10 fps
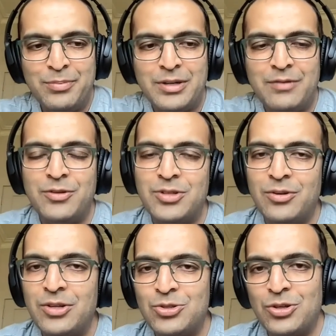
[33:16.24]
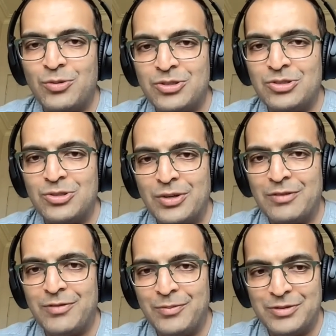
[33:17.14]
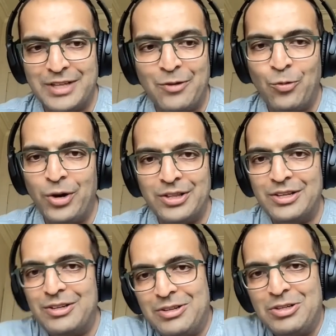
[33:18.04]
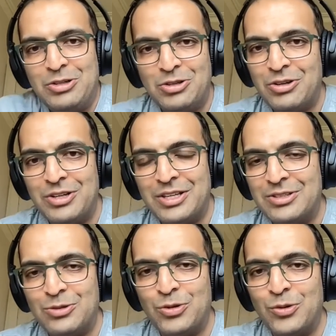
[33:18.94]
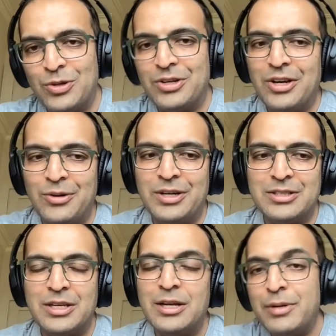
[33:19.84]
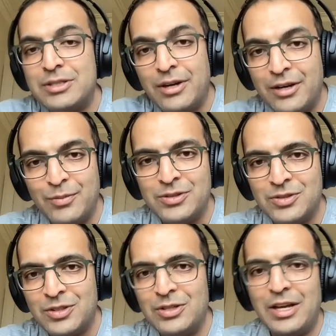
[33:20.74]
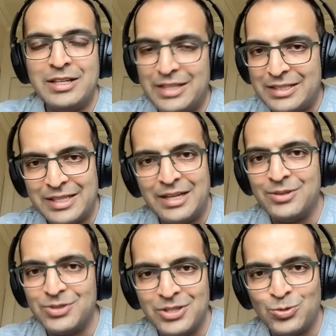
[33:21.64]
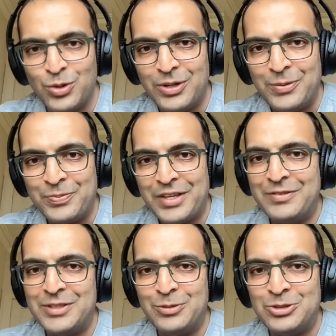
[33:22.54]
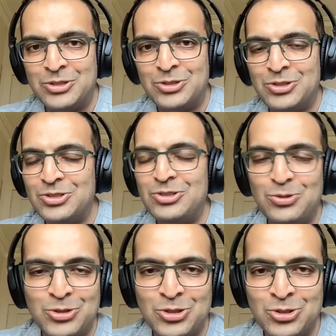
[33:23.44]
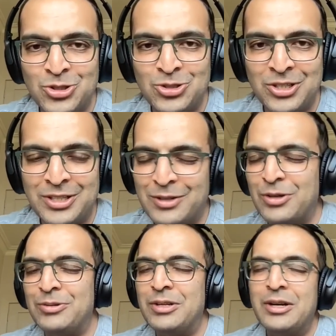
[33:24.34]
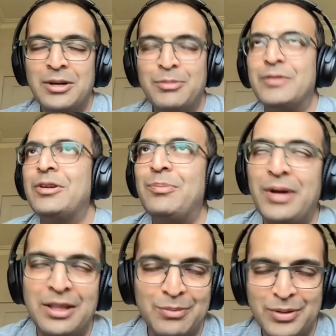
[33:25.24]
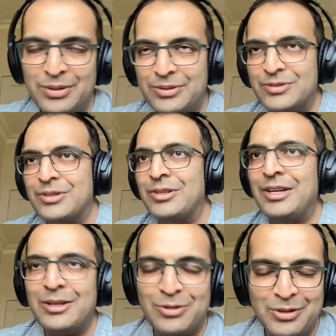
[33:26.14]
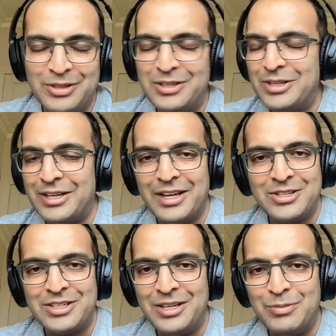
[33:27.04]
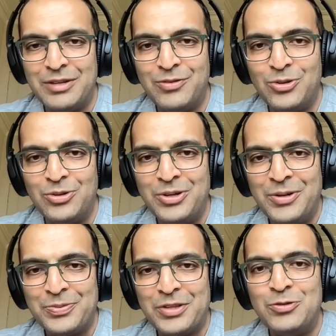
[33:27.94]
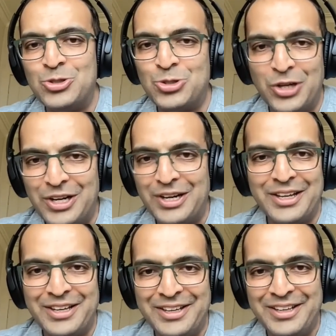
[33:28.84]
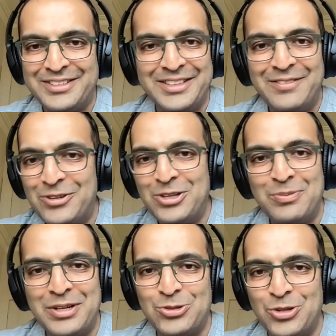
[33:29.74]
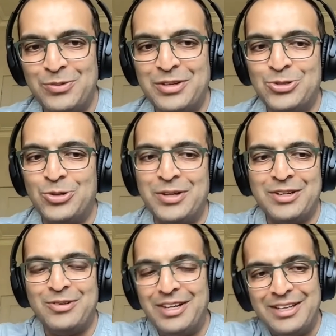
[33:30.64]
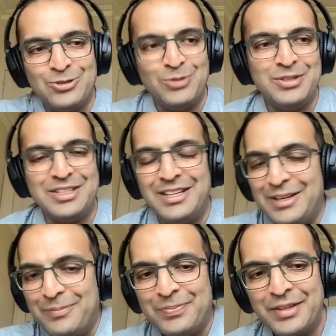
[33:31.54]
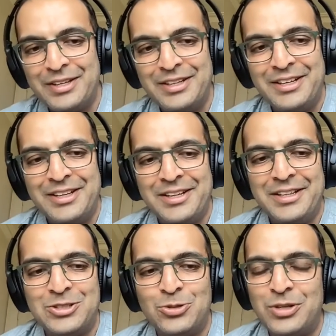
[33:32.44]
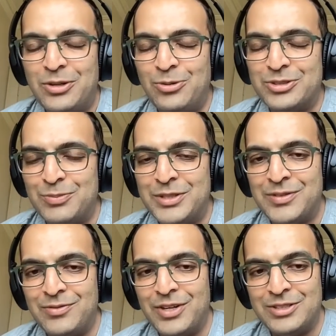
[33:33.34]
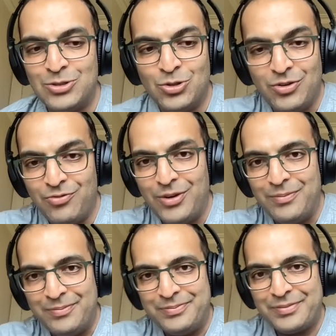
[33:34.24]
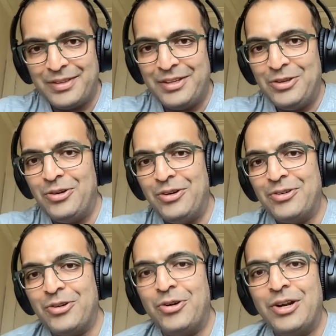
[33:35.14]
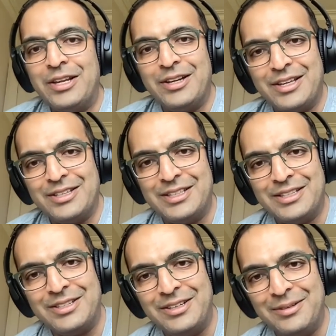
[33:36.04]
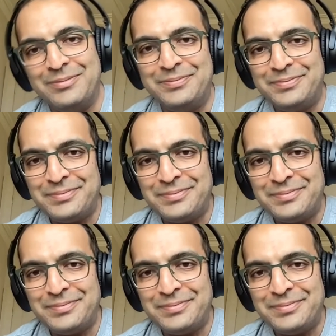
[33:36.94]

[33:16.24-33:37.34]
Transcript: but if you don't enjoy what you're doing from day one, then you're not going to get to where you want to go. And it's but it's a hard message in, as, as adults as well. If someone says to you, just do what you enjoy doing, they go, I've got to pay the bills, I've got to do that. Uh, and you're like, actually, yeah, but if you if you're struggling, it's never going to be enjoy, enjoying right enjoyment. And um, it's a really awesome piece of advice that you got from your your colleague, I guess, at the time.